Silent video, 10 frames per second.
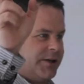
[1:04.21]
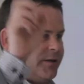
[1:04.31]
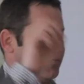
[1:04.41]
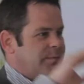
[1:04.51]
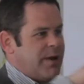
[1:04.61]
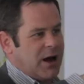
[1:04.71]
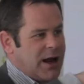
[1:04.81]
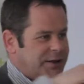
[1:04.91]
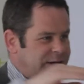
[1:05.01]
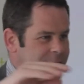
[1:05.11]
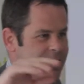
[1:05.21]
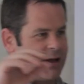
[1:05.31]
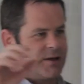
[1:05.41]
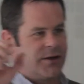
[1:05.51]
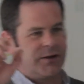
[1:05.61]
If you buy landscape
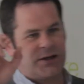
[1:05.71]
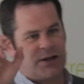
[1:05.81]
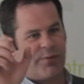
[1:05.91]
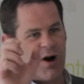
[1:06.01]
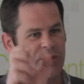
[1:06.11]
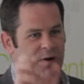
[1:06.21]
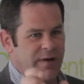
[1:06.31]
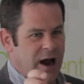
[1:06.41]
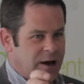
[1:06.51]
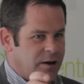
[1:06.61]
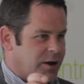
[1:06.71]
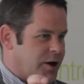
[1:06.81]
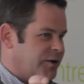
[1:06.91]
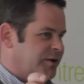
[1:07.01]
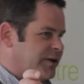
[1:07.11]
maintenance at an appropriate value, the
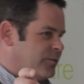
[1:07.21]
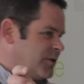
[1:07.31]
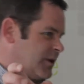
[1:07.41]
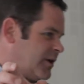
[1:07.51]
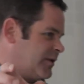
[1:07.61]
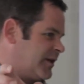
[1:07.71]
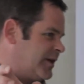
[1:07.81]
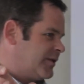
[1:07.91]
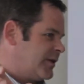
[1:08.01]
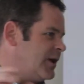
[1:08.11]
cost is what the cost is.